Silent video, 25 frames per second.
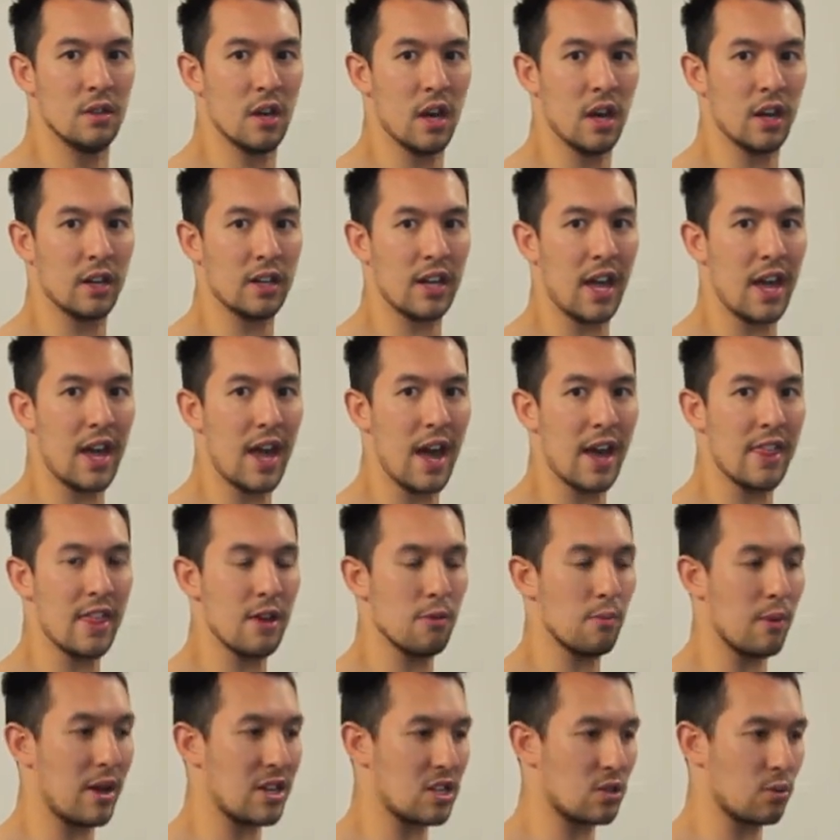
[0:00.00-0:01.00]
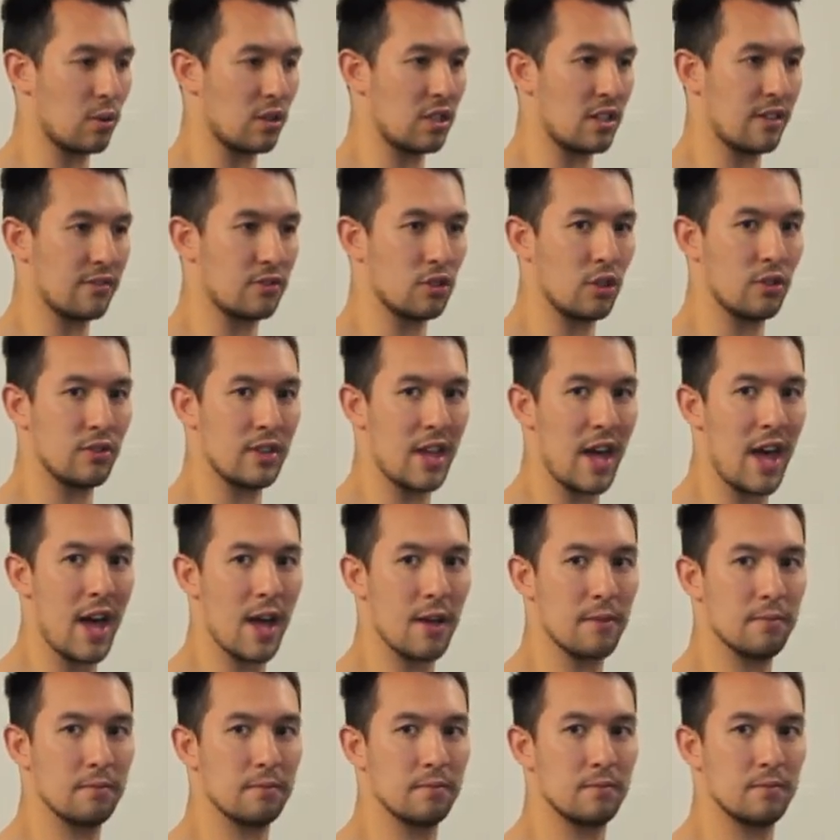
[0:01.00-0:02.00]
Okay, and then basically when you've done
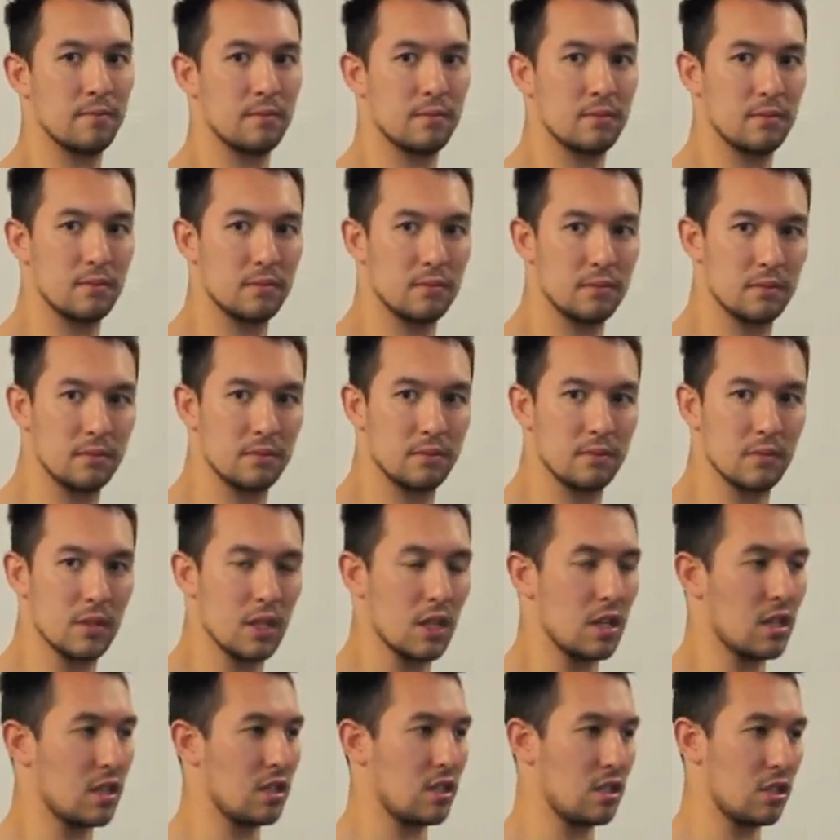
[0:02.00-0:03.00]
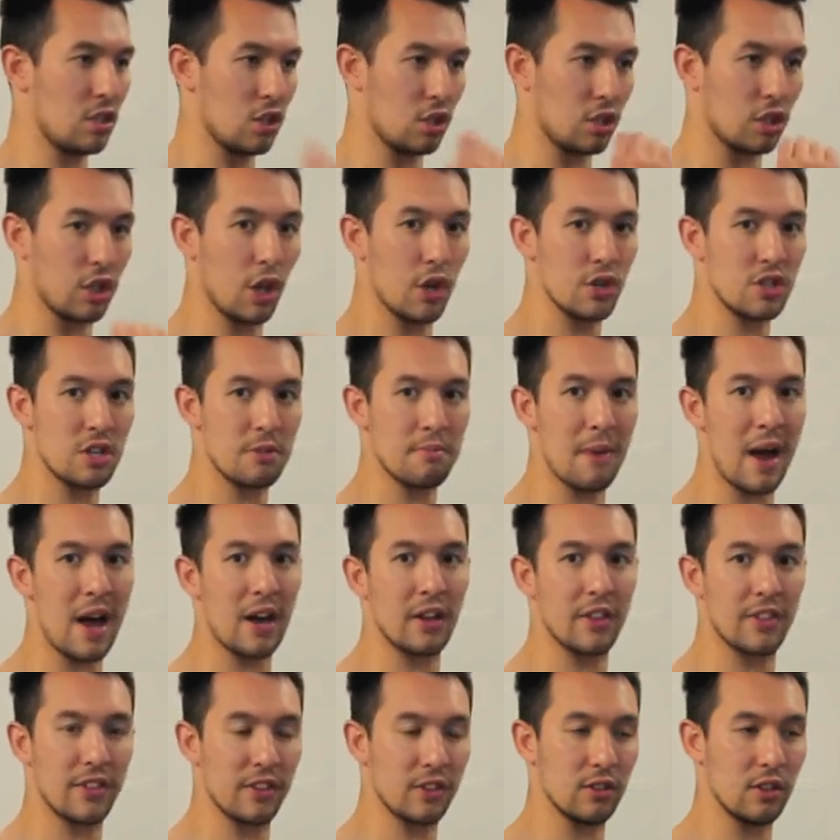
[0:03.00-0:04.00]
that, you close your
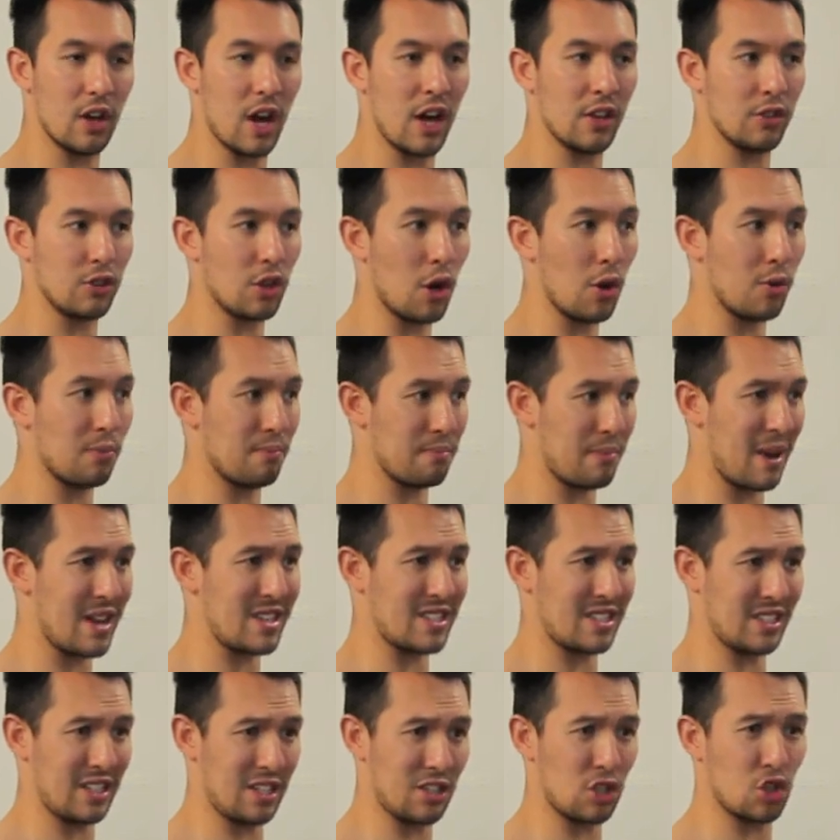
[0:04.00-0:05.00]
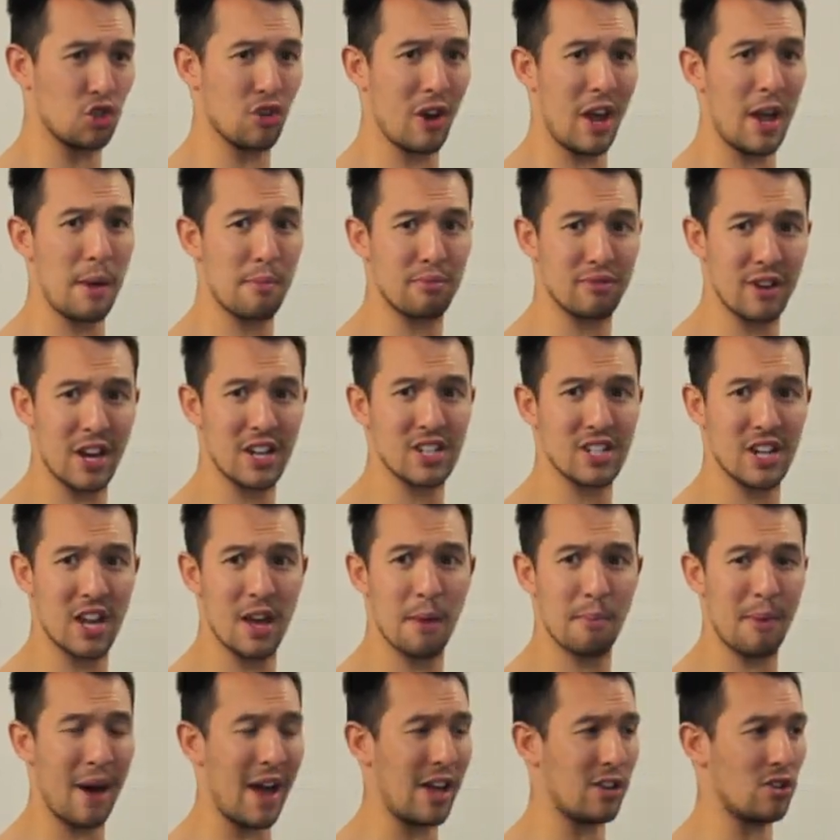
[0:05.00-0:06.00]
mouth and don't basically create
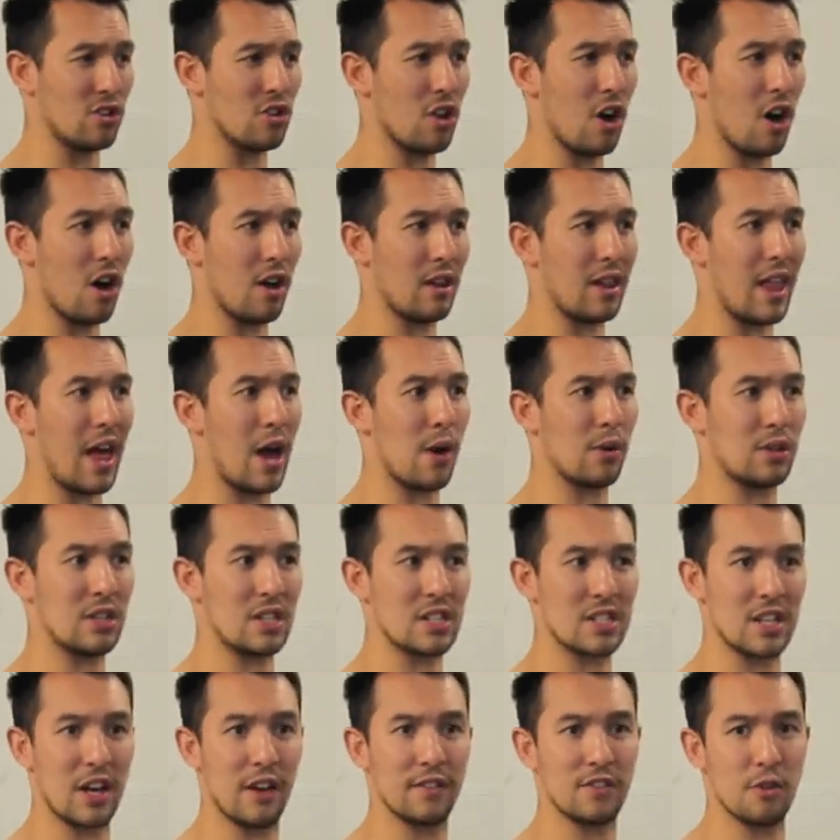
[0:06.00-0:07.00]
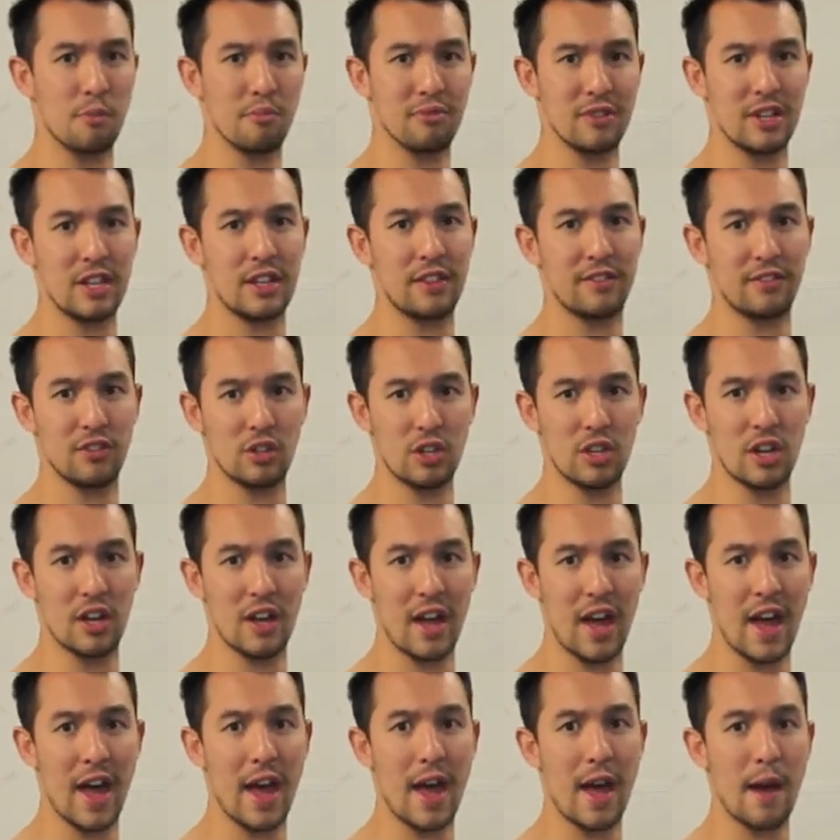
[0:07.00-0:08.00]
pressure by not allowing yourself to breathe
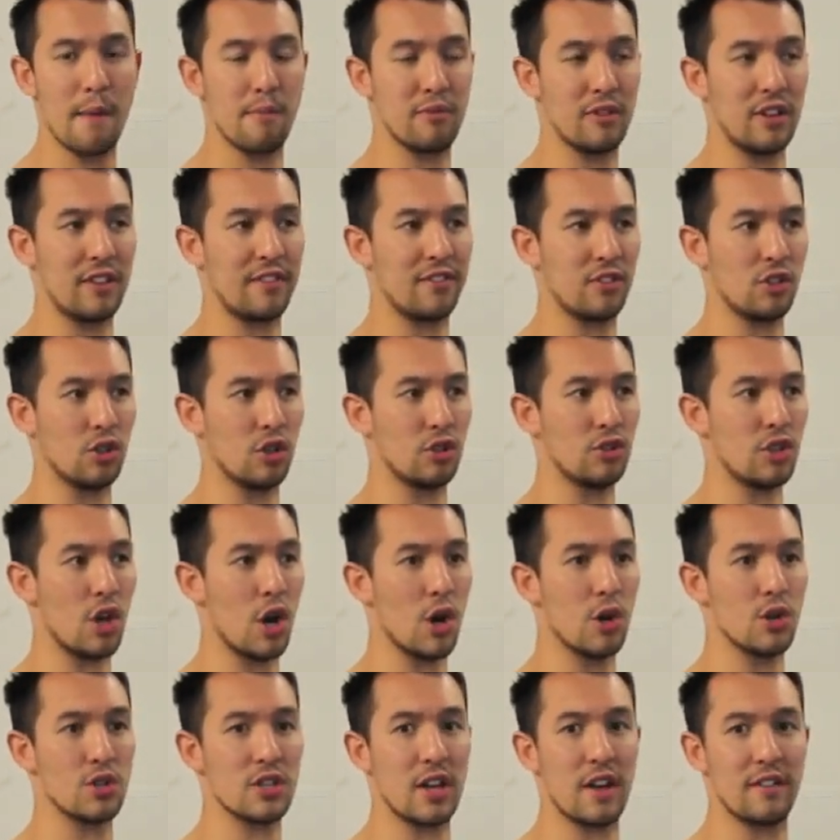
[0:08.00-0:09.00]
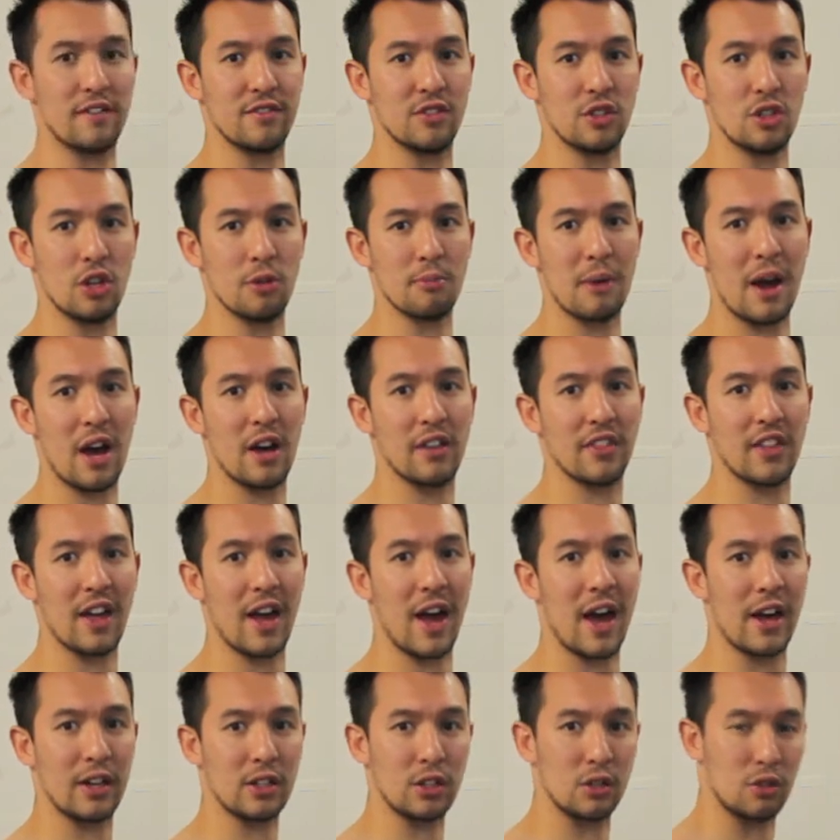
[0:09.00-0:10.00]
through your nose and through your mouth.
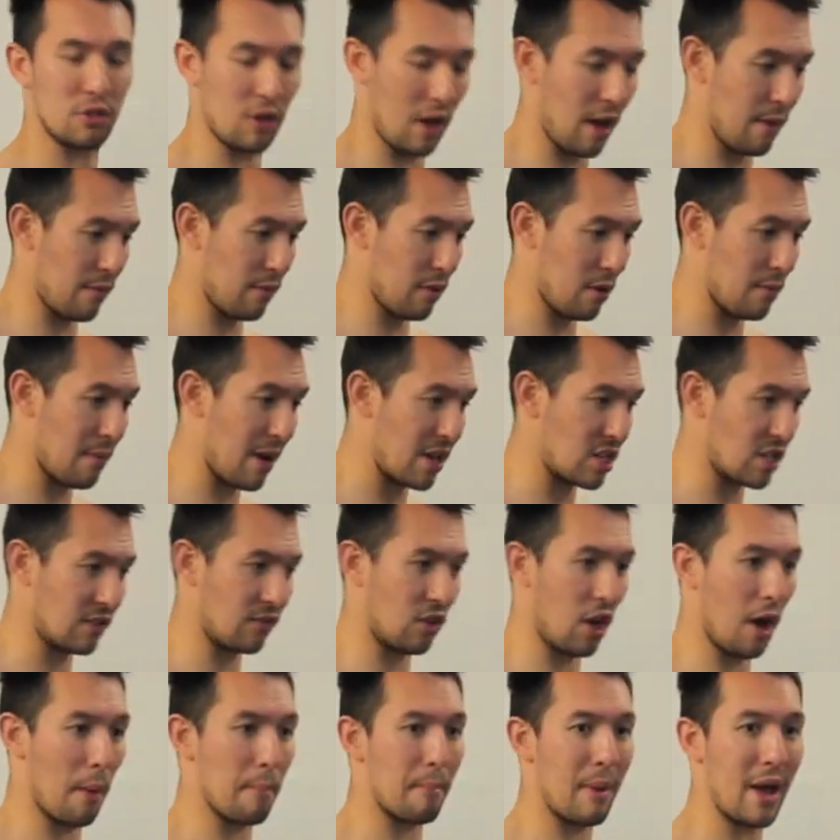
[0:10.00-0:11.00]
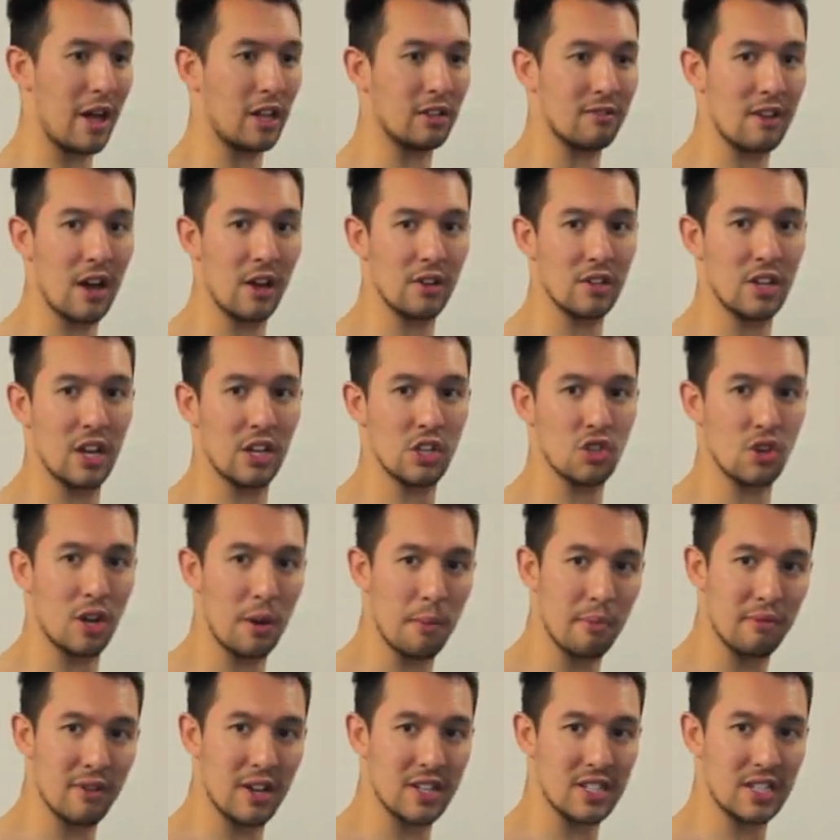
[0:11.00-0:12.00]
And imagine you've got a belt around you and trying
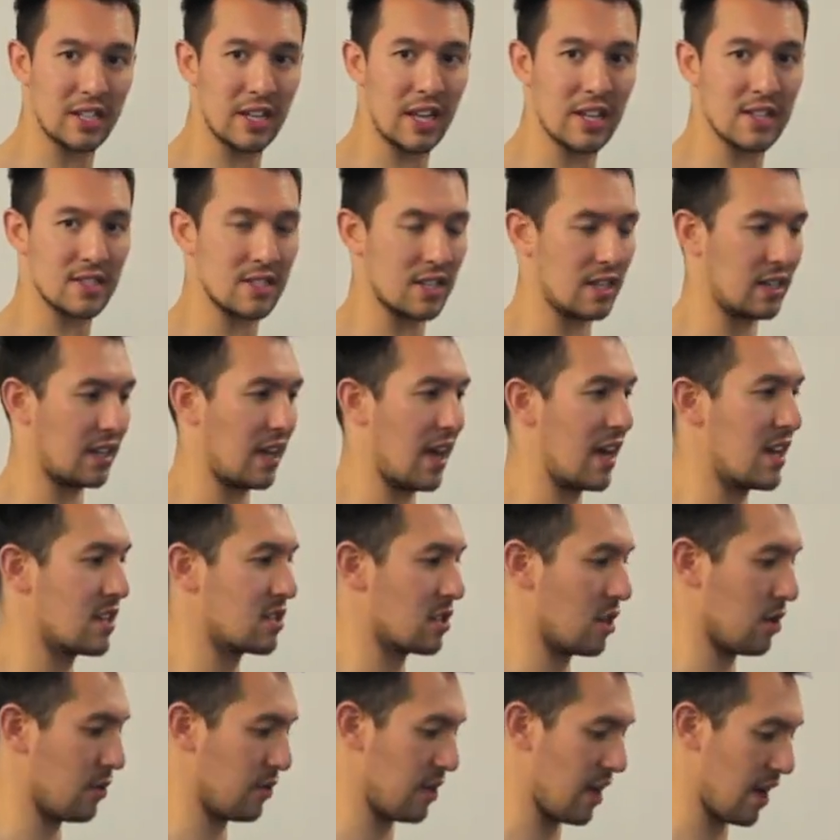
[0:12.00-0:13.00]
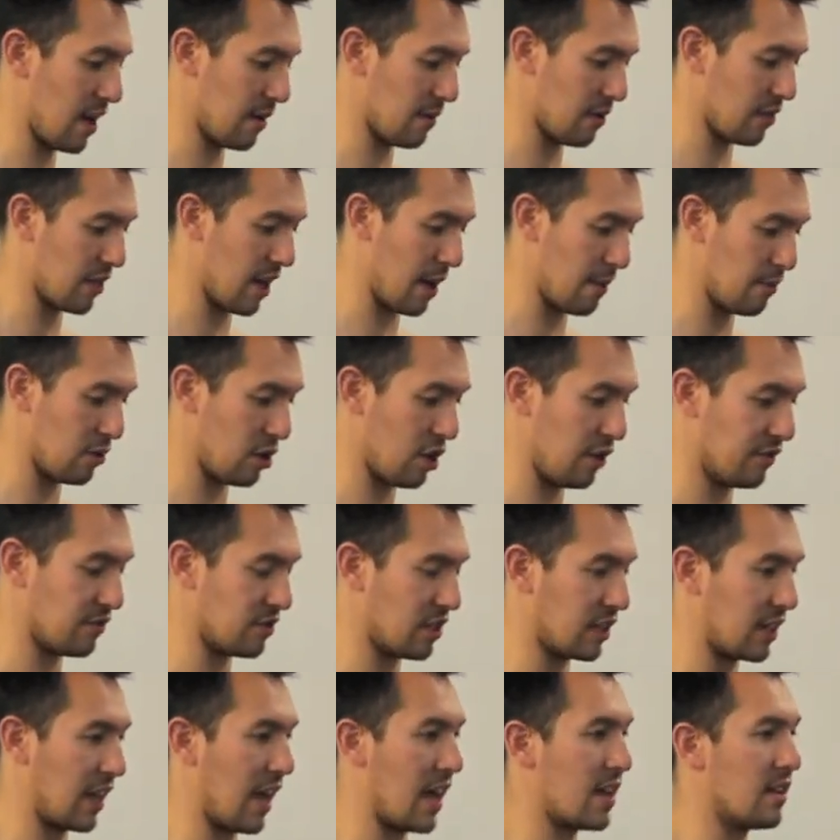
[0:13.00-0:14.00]
to press against it, okay? So that
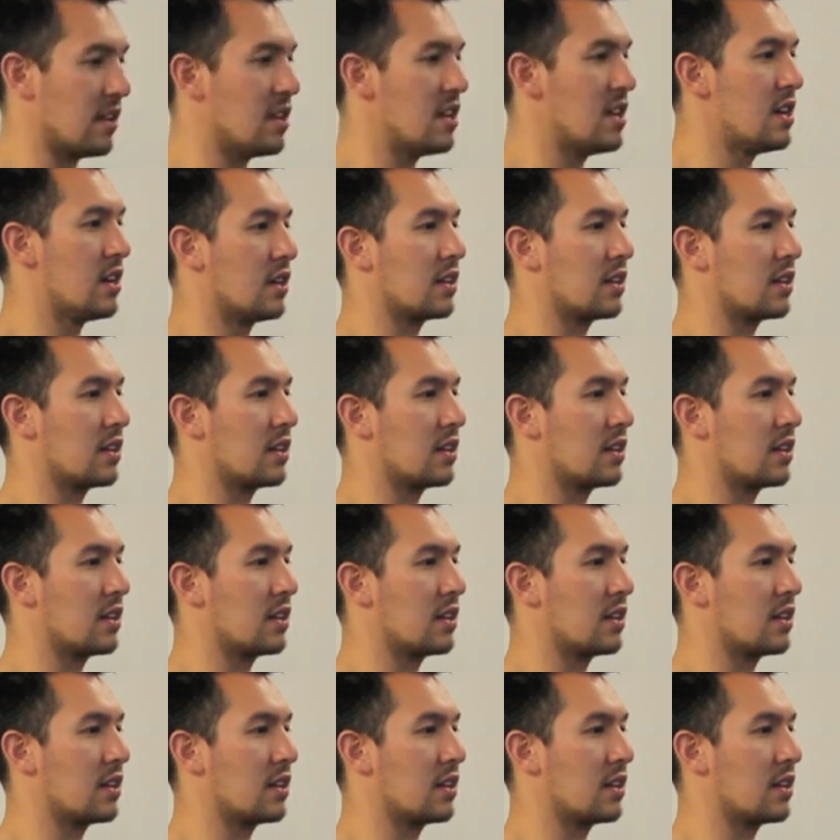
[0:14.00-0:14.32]
manoeuvre again.